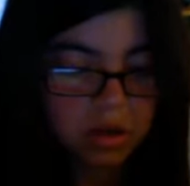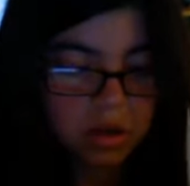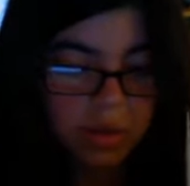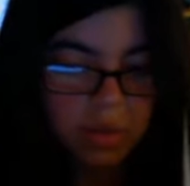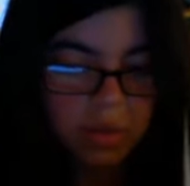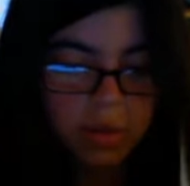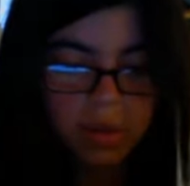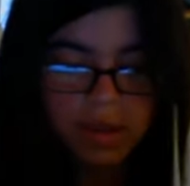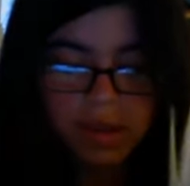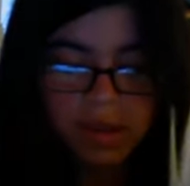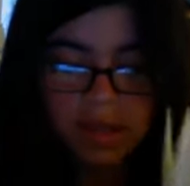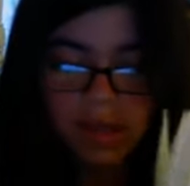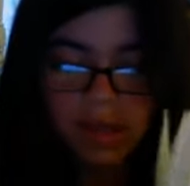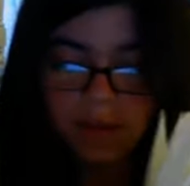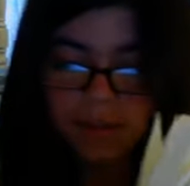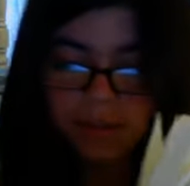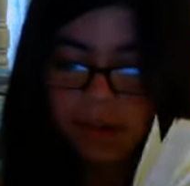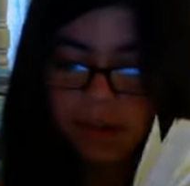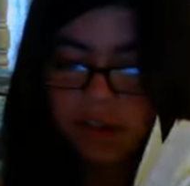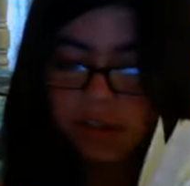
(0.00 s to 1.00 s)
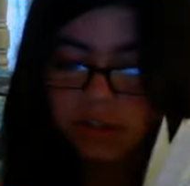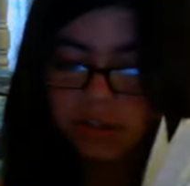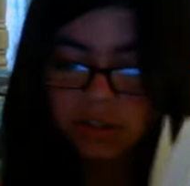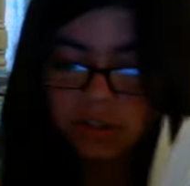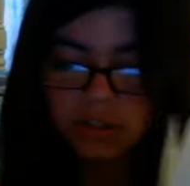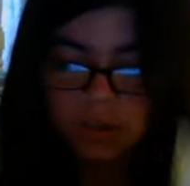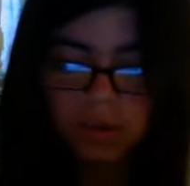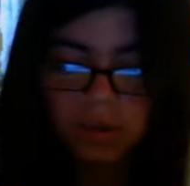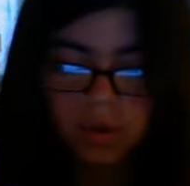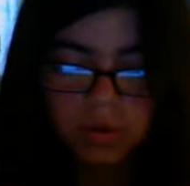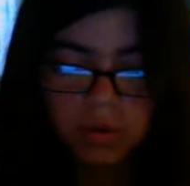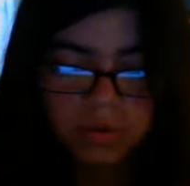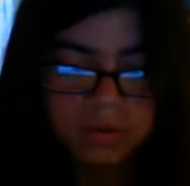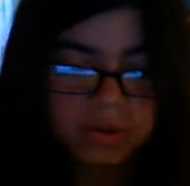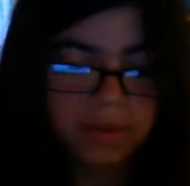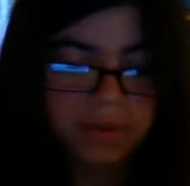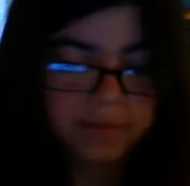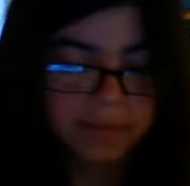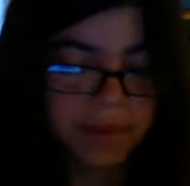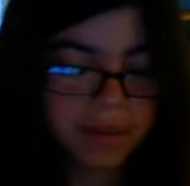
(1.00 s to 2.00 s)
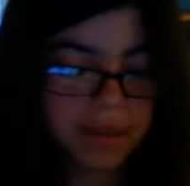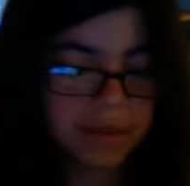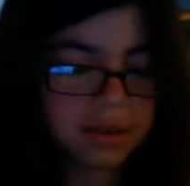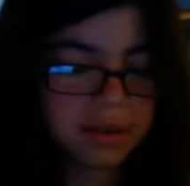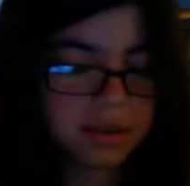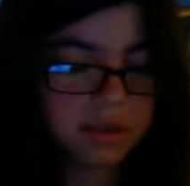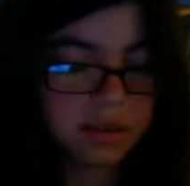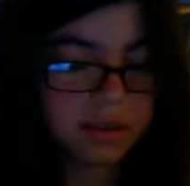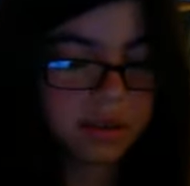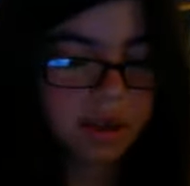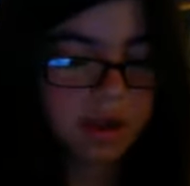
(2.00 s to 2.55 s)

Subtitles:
With a fresh coat of paint.